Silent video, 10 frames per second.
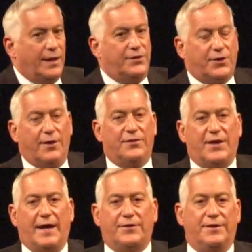It turns
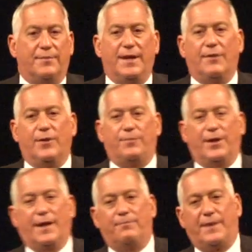out that the minute we
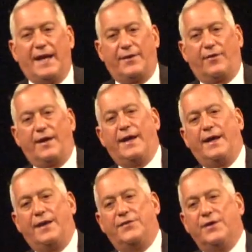put up banner
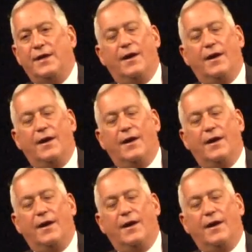ads,